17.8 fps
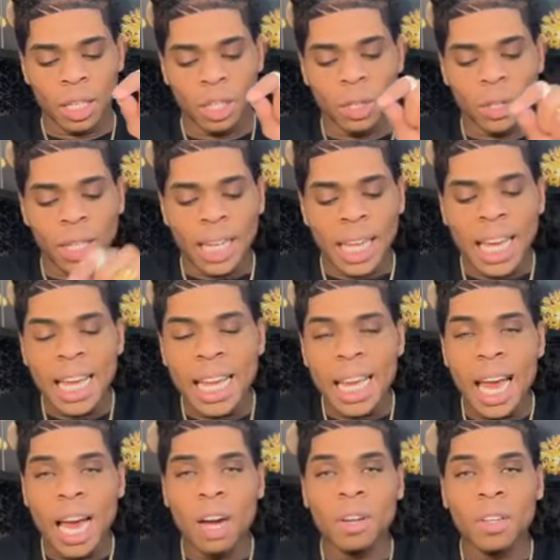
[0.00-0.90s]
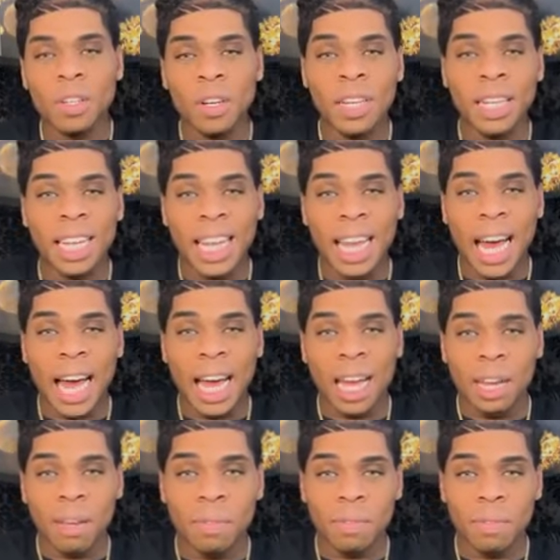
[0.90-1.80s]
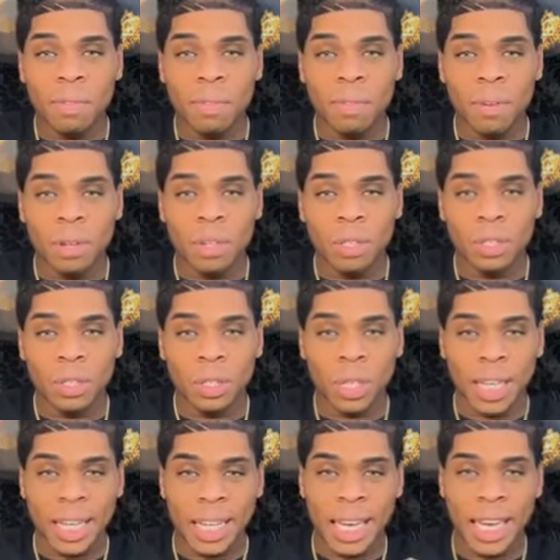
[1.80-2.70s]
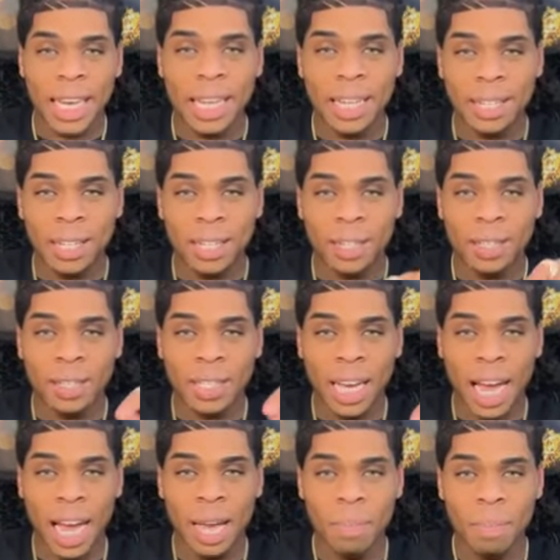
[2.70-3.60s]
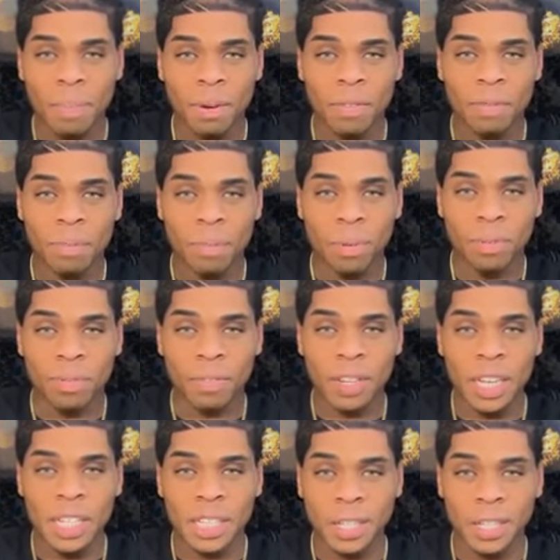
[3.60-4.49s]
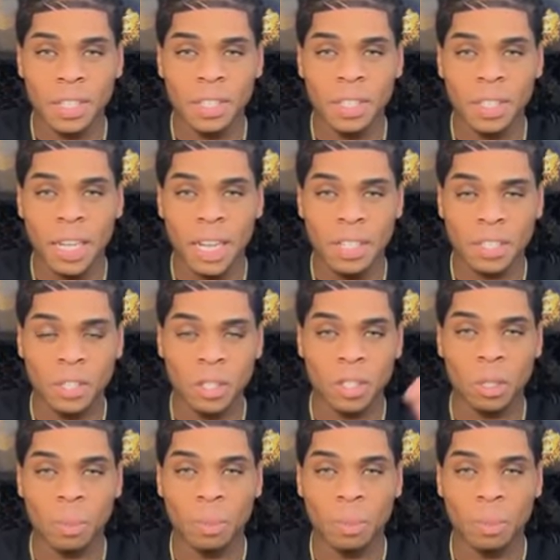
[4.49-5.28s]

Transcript: You lay down your life to get the type of provisions that you're